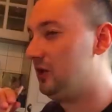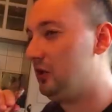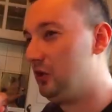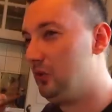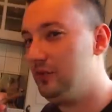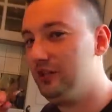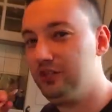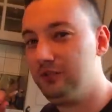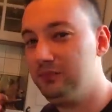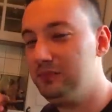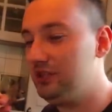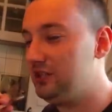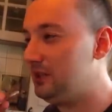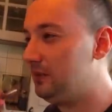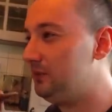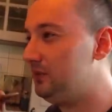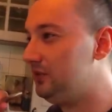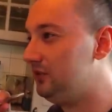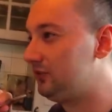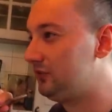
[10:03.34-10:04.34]
I always mix
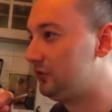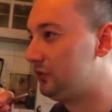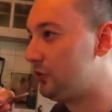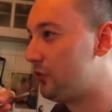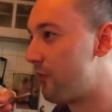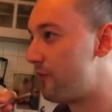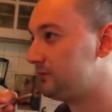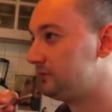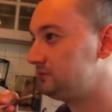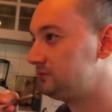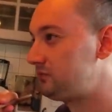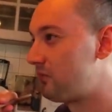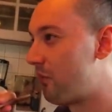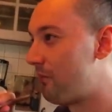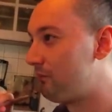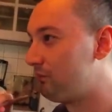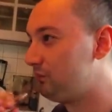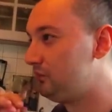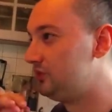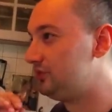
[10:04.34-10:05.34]
up these two,
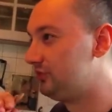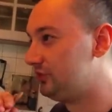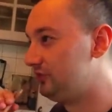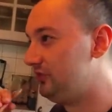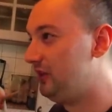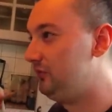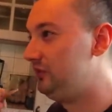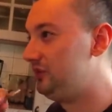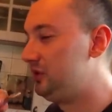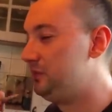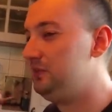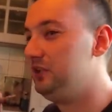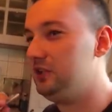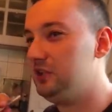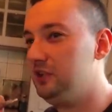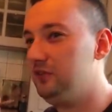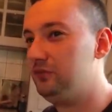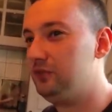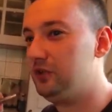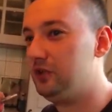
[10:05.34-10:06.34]
which is very
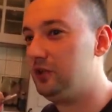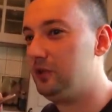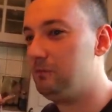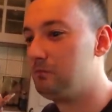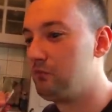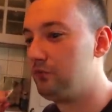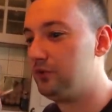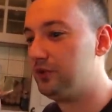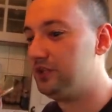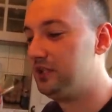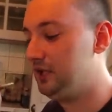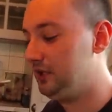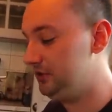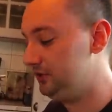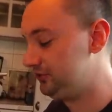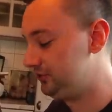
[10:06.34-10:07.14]
typical for Thai